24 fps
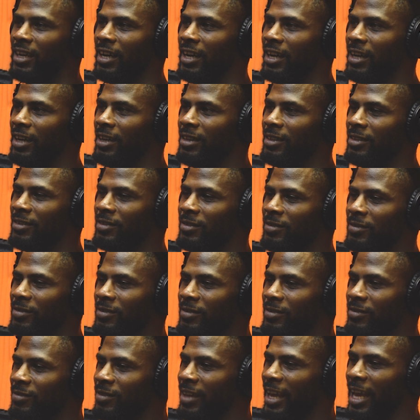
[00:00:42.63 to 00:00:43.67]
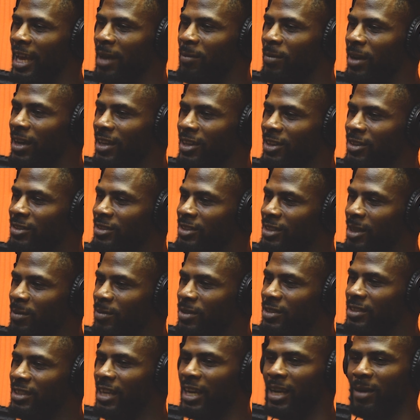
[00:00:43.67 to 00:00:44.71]
uh, had my little
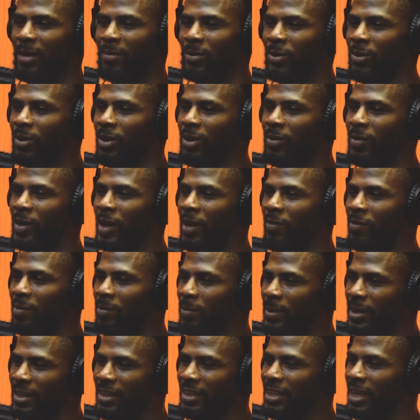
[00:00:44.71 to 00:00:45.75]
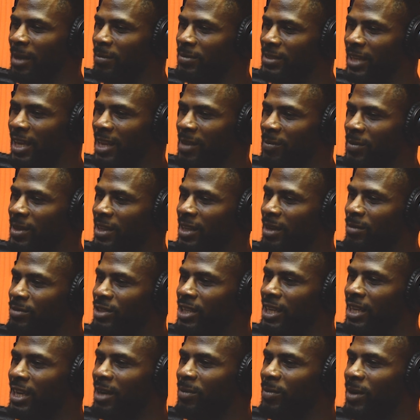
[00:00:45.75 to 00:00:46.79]
summer job going, whatever. Buddy kept telling me, come
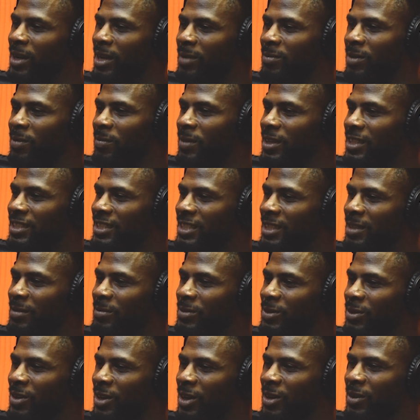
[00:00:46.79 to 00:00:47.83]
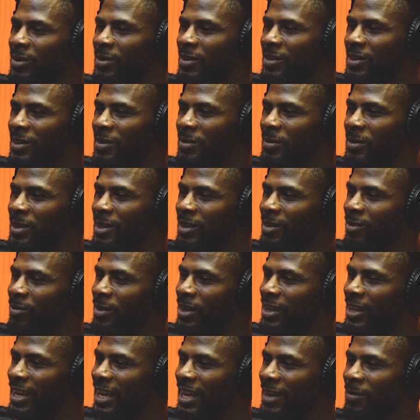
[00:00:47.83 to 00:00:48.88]
check out my M M A gym, you know, we
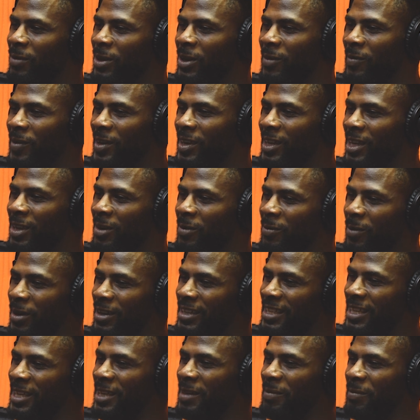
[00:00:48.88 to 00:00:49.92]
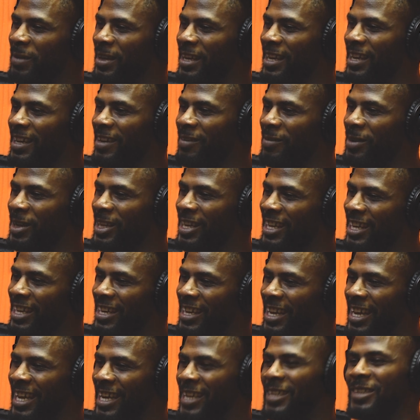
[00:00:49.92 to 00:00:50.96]
we got we over here getting work in, man. We'd love
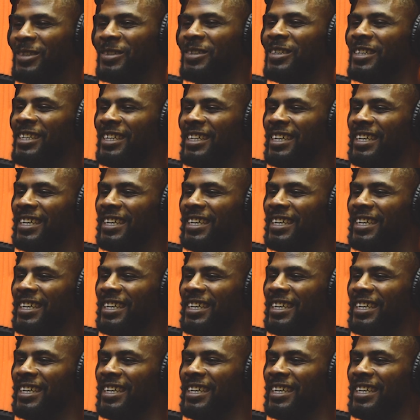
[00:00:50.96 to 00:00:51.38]
to have you.